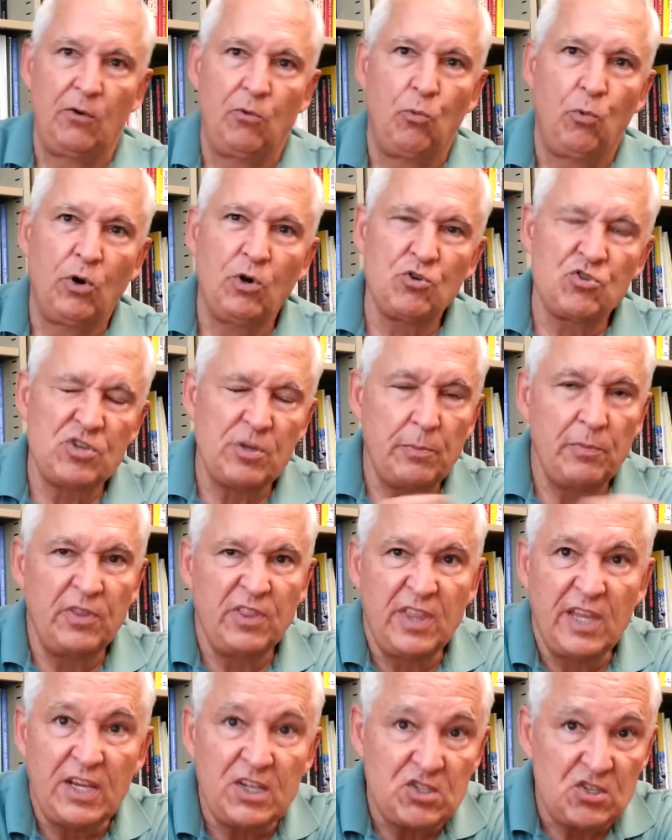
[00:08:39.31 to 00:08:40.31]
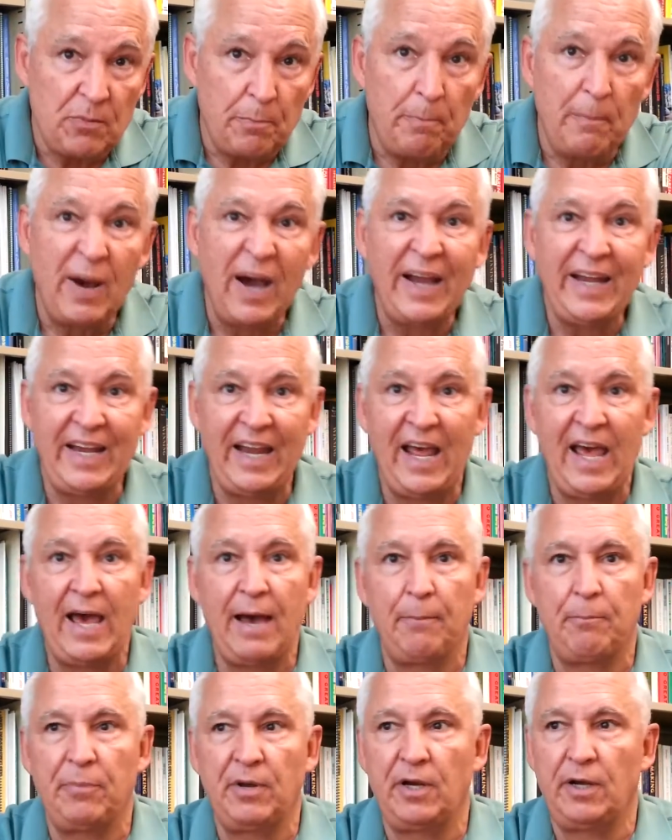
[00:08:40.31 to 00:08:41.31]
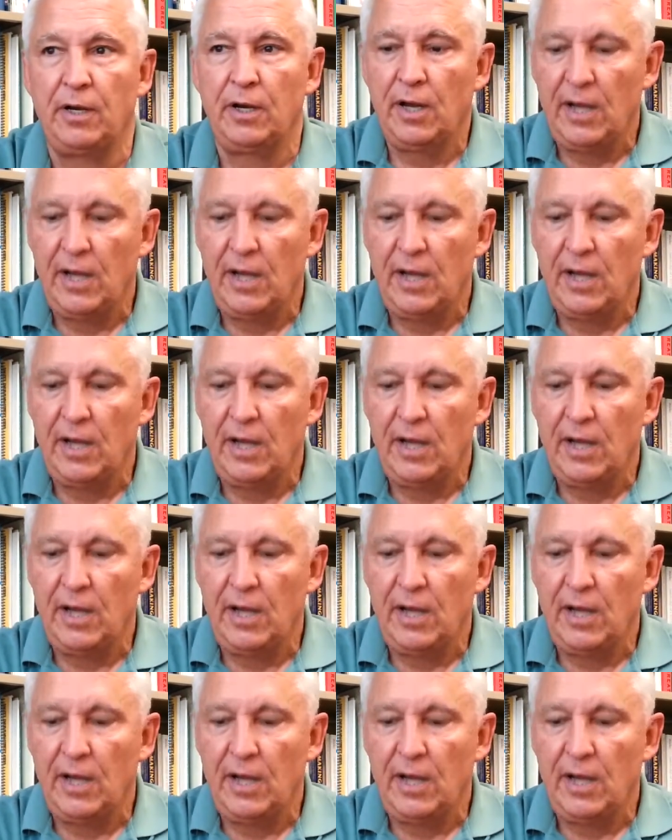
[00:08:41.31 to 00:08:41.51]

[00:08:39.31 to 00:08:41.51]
What are some of the things that might happen?